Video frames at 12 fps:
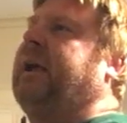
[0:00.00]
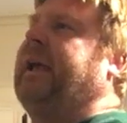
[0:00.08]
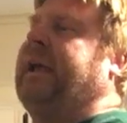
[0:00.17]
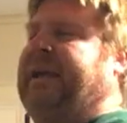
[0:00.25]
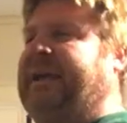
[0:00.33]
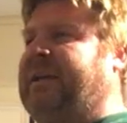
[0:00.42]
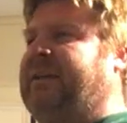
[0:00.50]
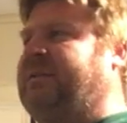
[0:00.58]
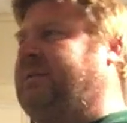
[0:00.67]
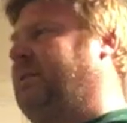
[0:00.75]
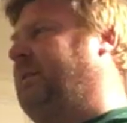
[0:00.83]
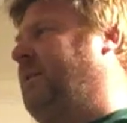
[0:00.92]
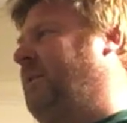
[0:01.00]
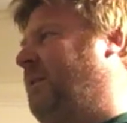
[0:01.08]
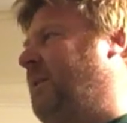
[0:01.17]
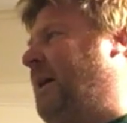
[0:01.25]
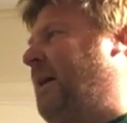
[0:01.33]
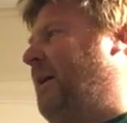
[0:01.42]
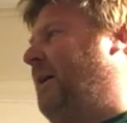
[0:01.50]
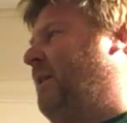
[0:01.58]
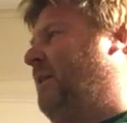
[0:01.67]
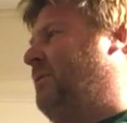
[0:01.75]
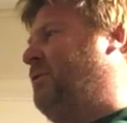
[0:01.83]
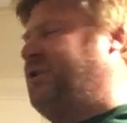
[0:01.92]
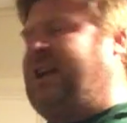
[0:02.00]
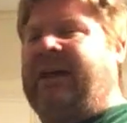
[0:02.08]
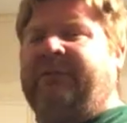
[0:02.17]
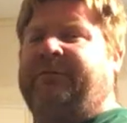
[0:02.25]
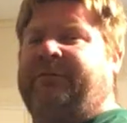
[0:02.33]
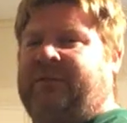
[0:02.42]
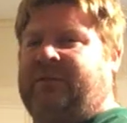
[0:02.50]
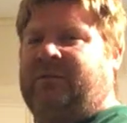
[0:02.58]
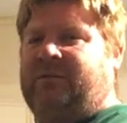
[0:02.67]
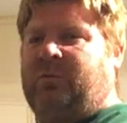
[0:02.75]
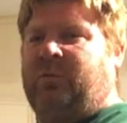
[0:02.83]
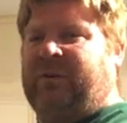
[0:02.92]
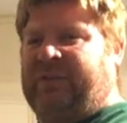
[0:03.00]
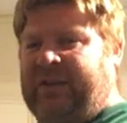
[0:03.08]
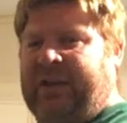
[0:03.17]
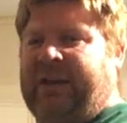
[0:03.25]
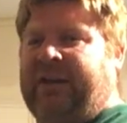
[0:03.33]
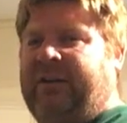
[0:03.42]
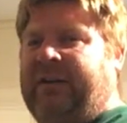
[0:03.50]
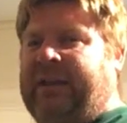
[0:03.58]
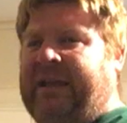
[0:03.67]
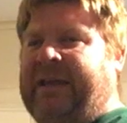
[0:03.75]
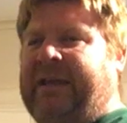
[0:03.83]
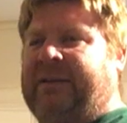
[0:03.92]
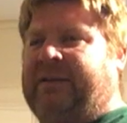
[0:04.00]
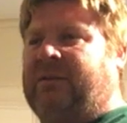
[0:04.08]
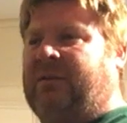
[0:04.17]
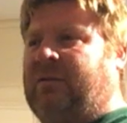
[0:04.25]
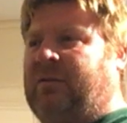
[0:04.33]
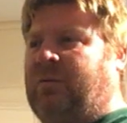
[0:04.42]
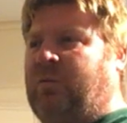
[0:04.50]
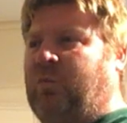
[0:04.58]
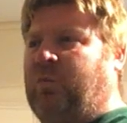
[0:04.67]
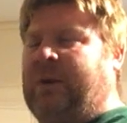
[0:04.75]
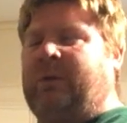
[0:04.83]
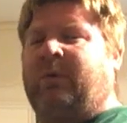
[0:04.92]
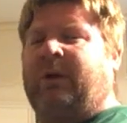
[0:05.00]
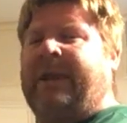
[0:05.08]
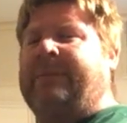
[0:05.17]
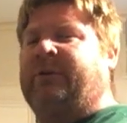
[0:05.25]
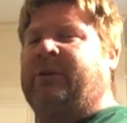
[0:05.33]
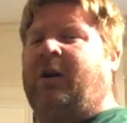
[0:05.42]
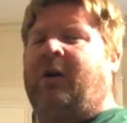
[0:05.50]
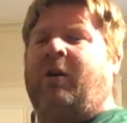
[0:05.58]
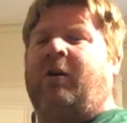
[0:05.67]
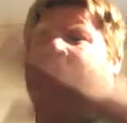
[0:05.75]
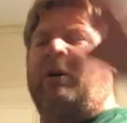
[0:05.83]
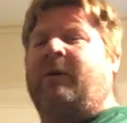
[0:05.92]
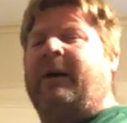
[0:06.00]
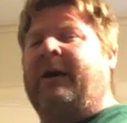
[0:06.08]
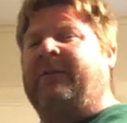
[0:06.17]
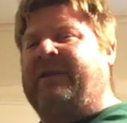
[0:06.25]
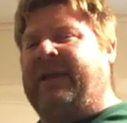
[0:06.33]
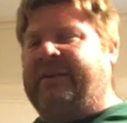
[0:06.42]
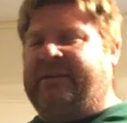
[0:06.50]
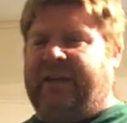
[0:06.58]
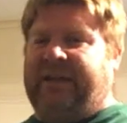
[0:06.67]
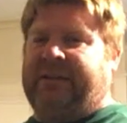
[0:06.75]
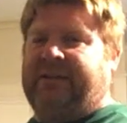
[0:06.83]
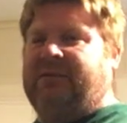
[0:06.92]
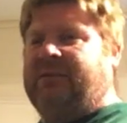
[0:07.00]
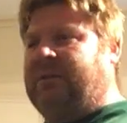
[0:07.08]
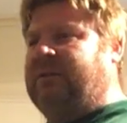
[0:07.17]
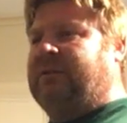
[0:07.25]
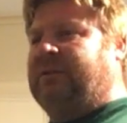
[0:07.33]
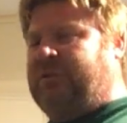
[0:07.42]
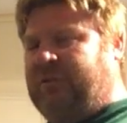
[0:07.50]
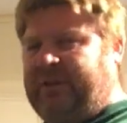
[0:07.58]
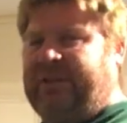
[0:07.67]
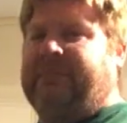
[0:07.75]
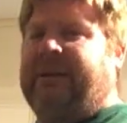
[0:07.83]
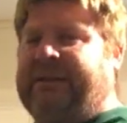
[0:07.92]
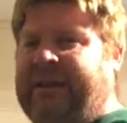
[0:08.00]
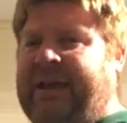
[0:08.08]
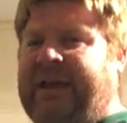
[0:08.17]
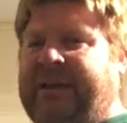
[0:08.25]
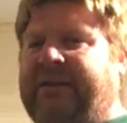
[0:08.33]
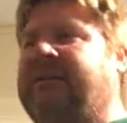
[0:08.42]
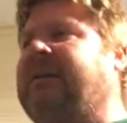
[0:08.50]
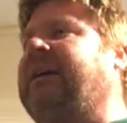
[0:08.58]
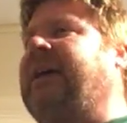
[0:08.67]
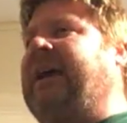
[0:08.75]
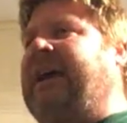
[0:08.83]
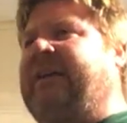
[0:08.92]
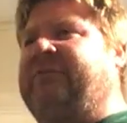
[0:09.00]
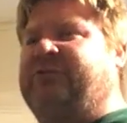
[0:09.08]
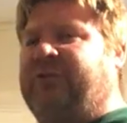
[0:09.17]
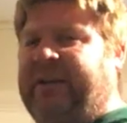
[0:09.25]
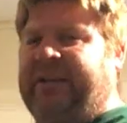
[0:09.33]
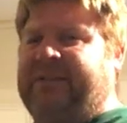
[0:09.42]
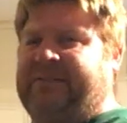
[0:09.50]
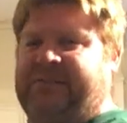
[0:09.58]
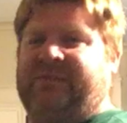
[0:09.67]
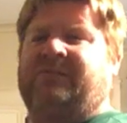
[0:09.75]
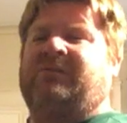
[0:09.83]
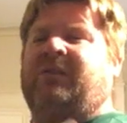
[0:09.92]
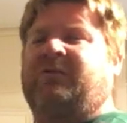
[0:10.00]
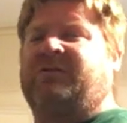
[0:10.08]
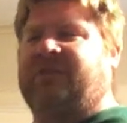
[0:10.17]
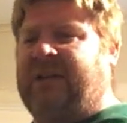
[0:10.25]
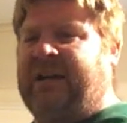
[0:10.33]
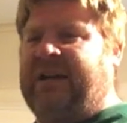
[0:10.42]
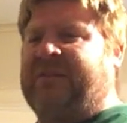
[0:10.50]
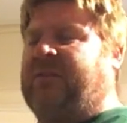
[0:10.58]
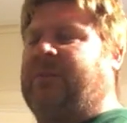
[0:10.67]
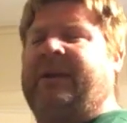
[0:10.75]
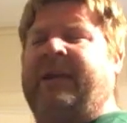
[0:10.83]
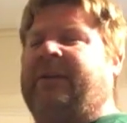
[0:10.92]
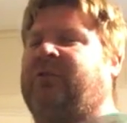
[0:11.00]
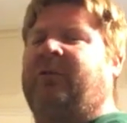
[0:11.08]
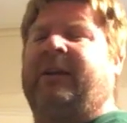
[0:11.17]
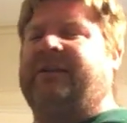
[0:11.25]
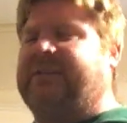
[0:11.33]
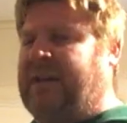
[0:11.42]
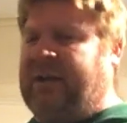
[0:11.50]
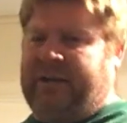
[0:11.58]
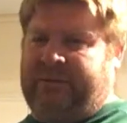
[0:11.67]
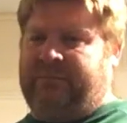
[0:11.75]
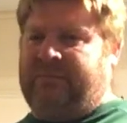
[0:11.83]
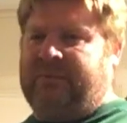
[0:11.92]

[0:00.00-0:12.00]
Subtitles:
And Jeff was there, and we were able to all go out that night, including my dad, have drinks, socialize, and we had a great time.